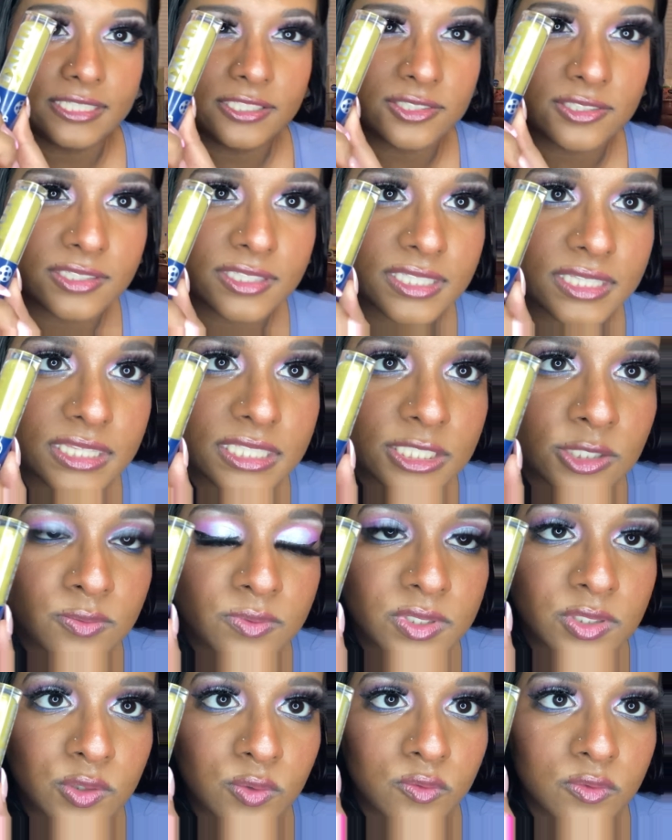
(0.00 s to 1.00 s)
So this
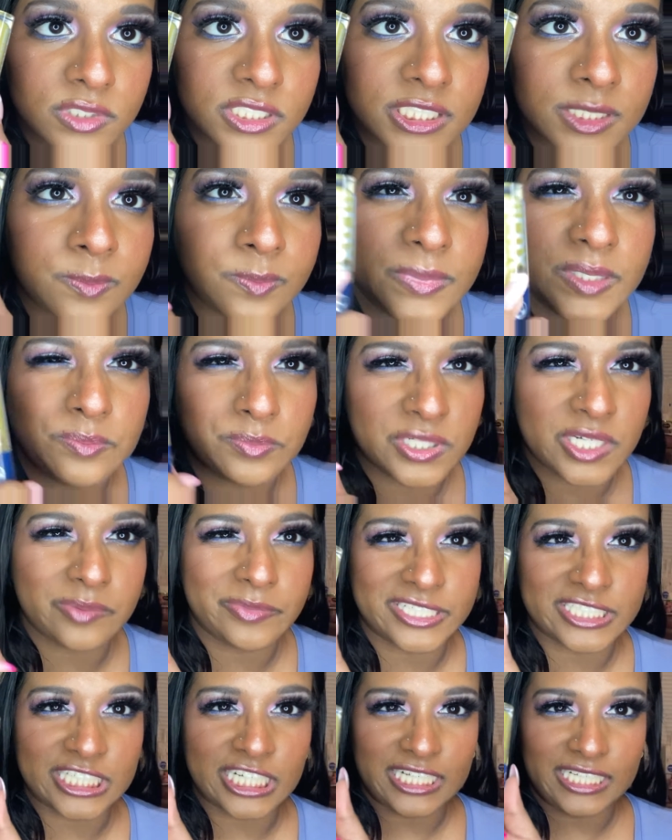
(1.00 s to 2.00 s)
one will just be pretty
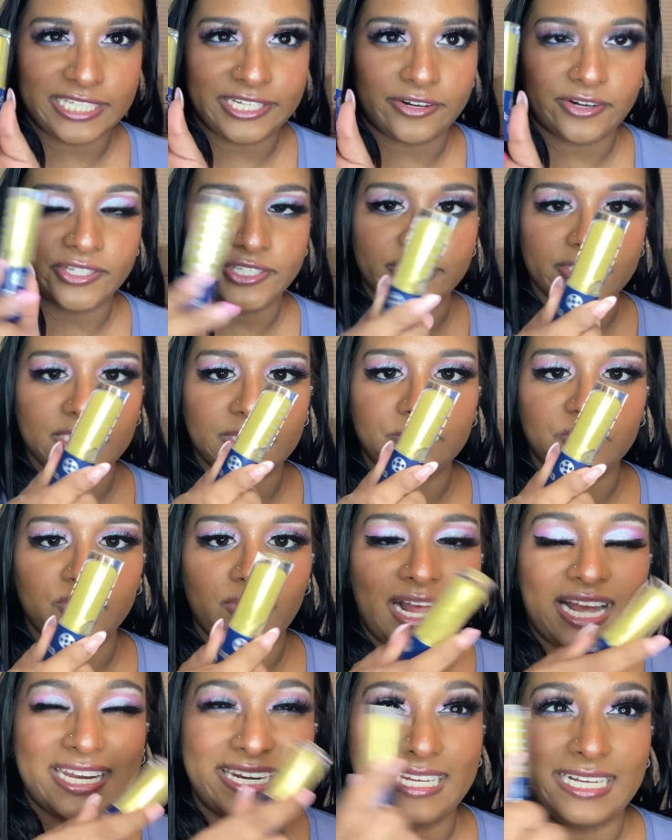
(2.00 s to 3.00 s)
much clear on your lips
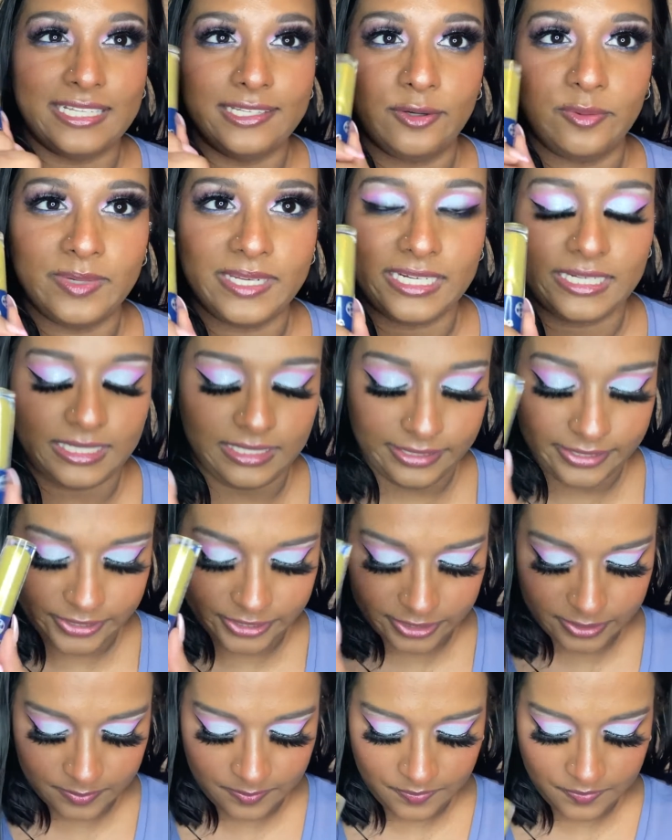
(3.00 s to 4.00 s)
while adding a little bit of
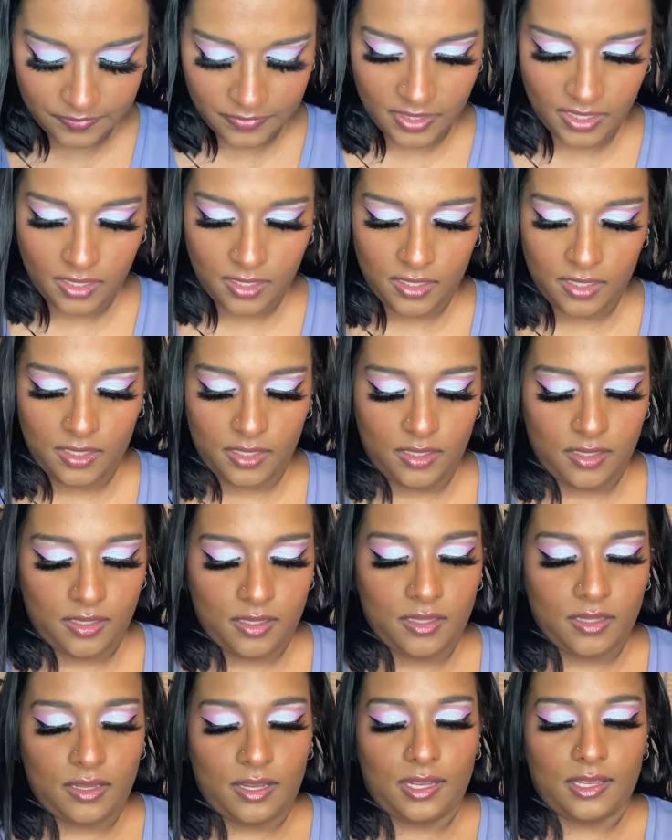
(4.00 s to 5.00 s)
glitter.
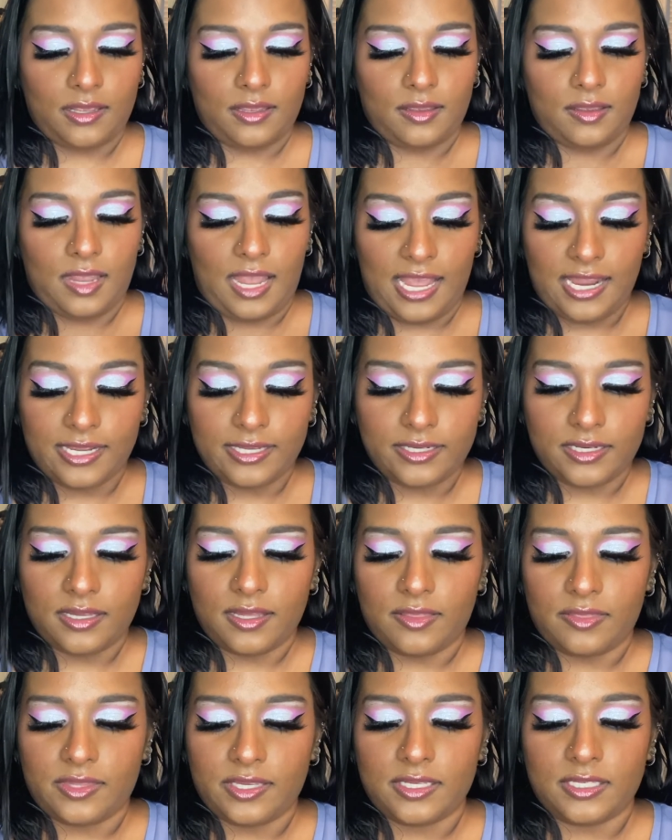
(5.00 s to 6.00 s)
And
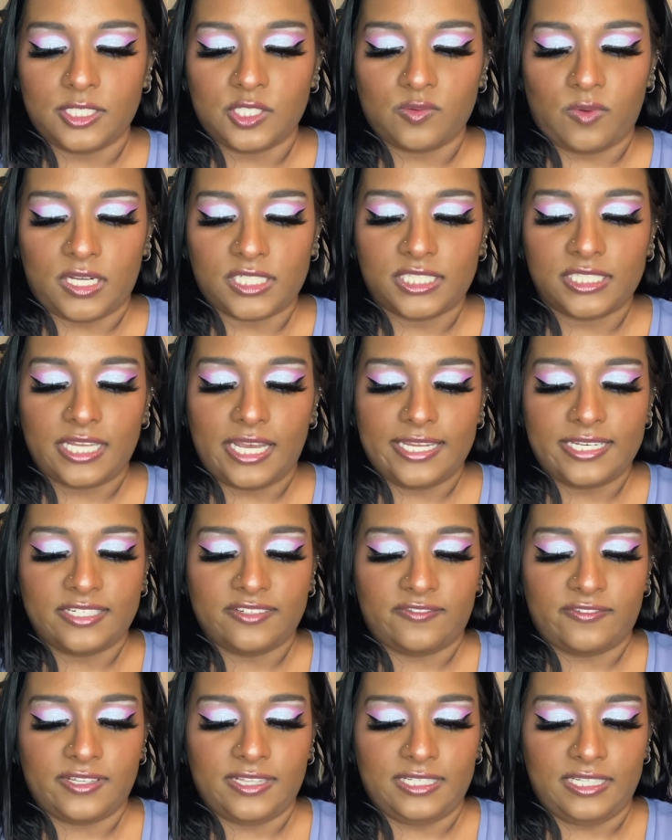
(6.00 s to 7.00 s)
the swatches I did
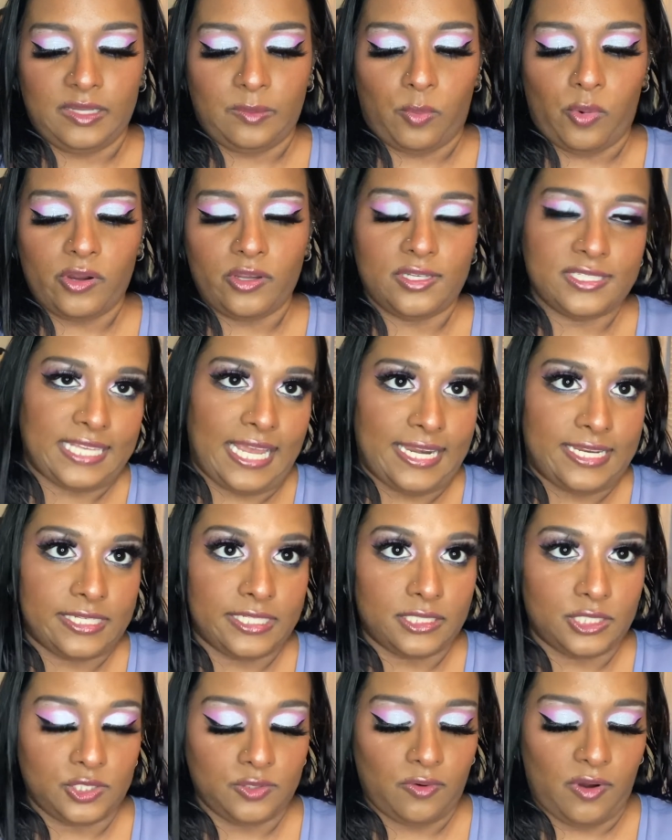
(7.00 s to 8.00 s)
for the lip oils, I
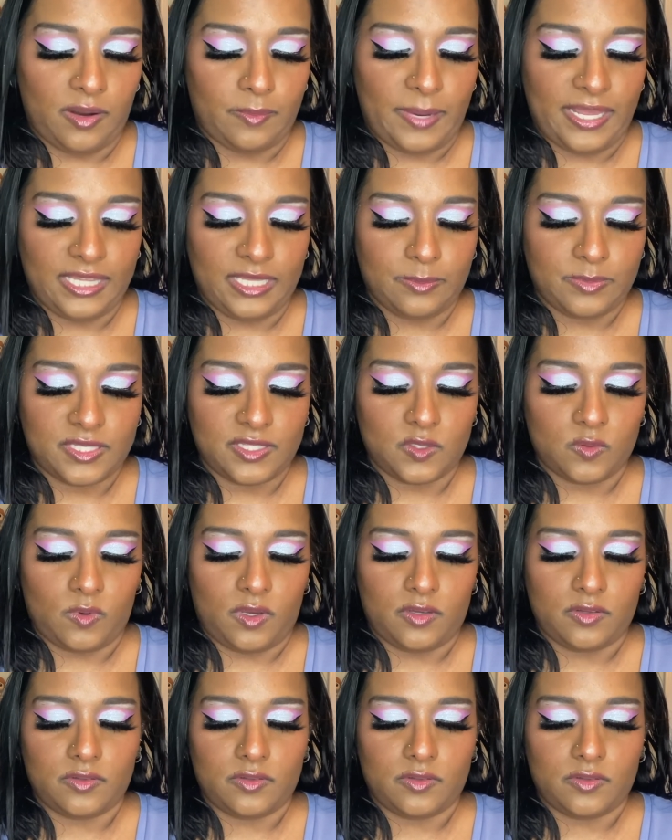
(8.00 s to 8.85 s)
did do on my lips as well.